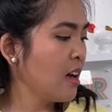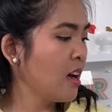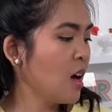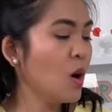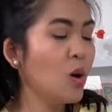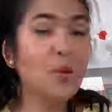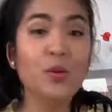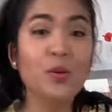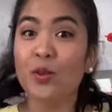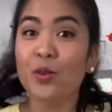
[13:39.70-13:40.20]

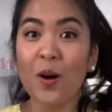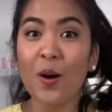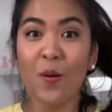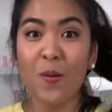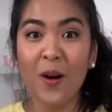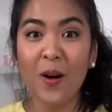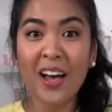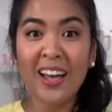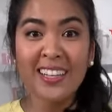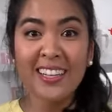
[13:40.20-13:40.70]
Oh, you know
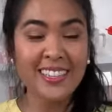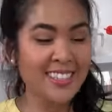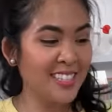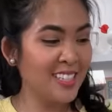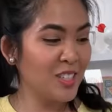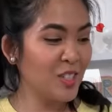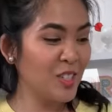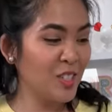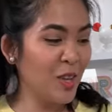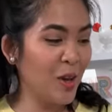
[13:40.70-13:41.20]
what?
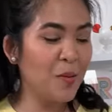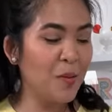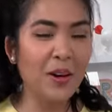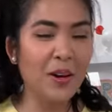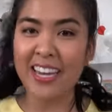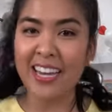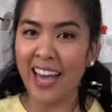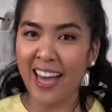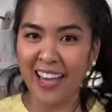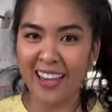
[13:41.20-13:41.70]
So
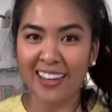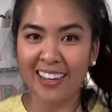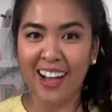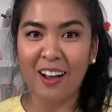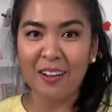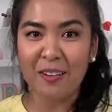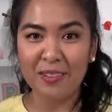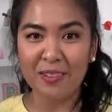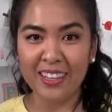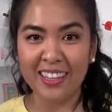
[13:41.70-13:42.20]
again,
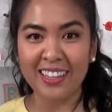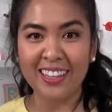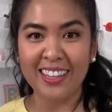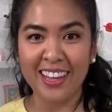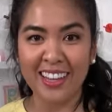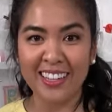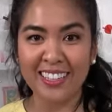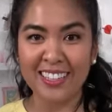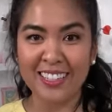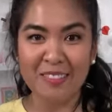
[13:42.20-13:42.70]
I really
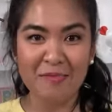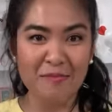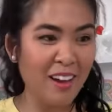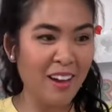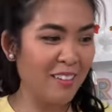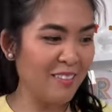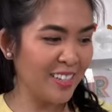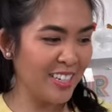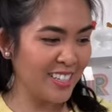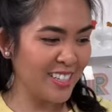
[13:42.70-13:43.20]
like to do my
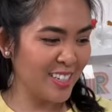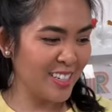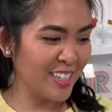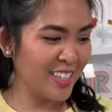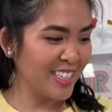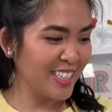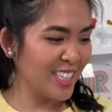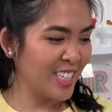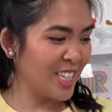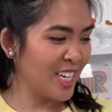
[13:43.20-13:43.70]

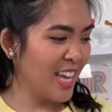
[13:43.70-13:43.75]
research.